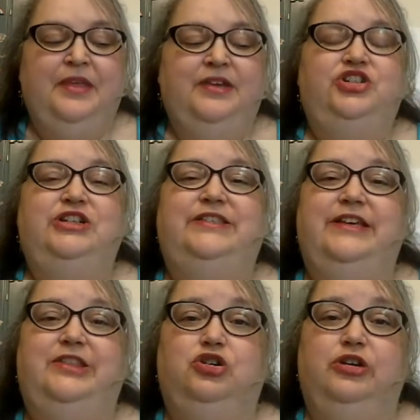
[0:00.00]
She
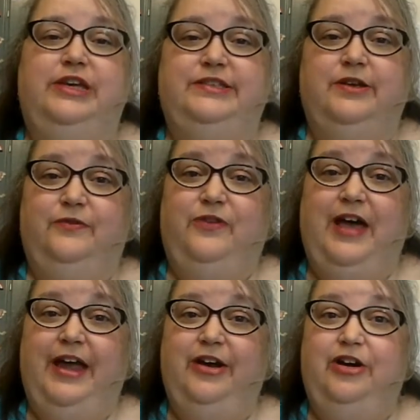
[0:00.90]
set the cookies on
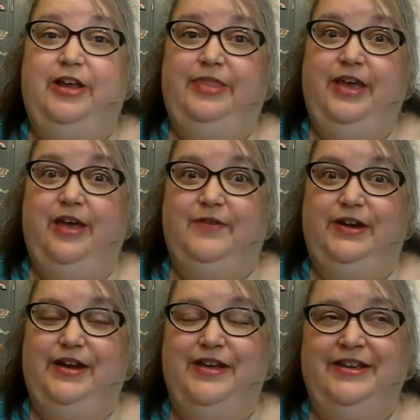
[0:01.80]
fire in the
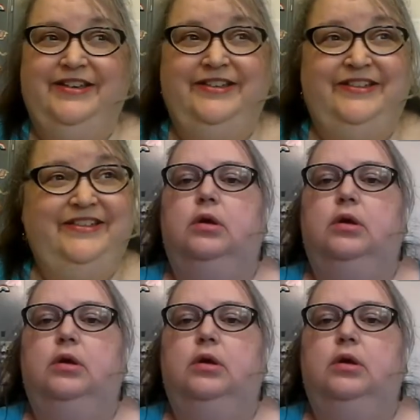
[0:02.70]
oven.